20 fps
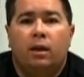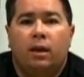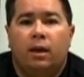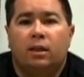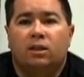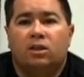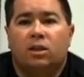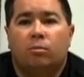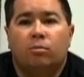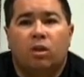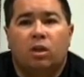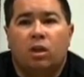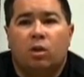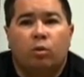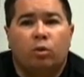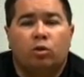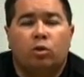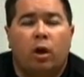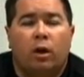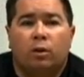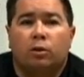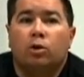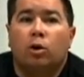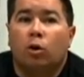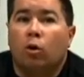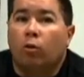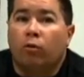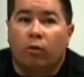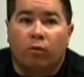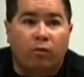It's something that we try to turn
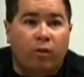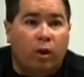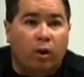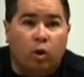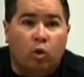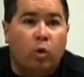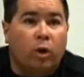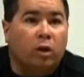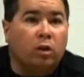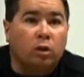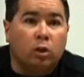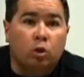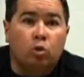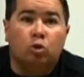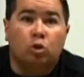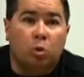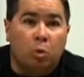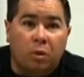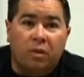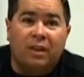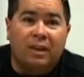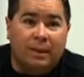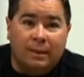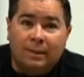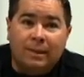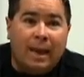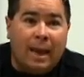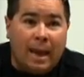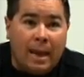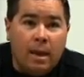over very quickly, usually within a
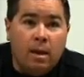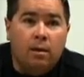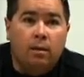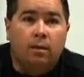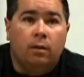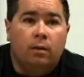day.